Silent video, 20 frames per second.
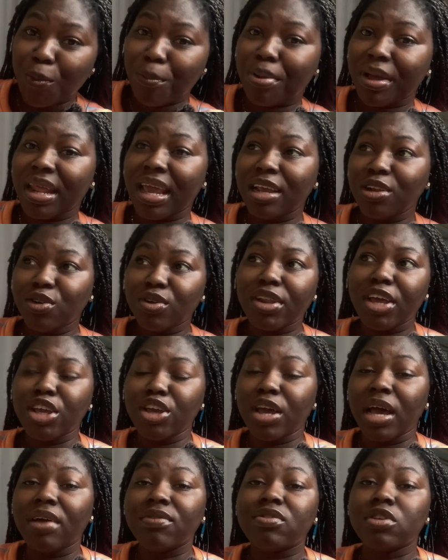but I know that
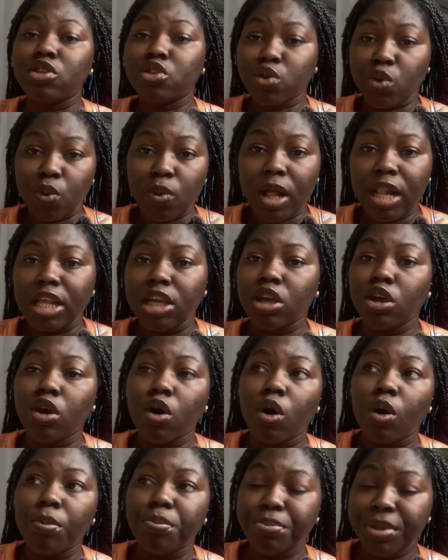you have to do well in
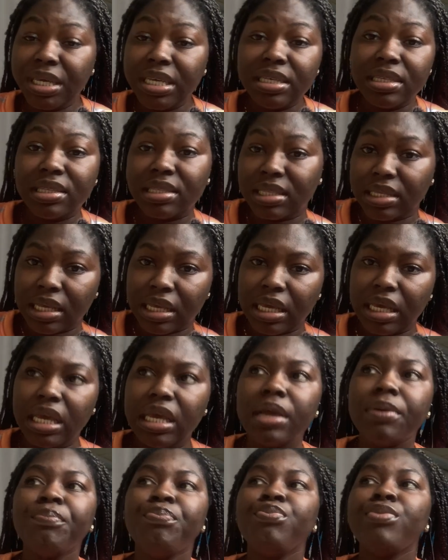your B E C
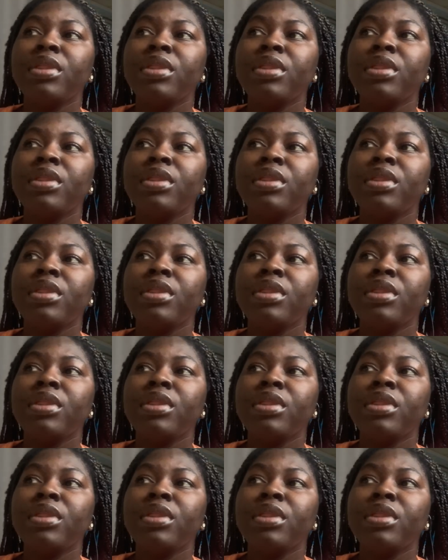E.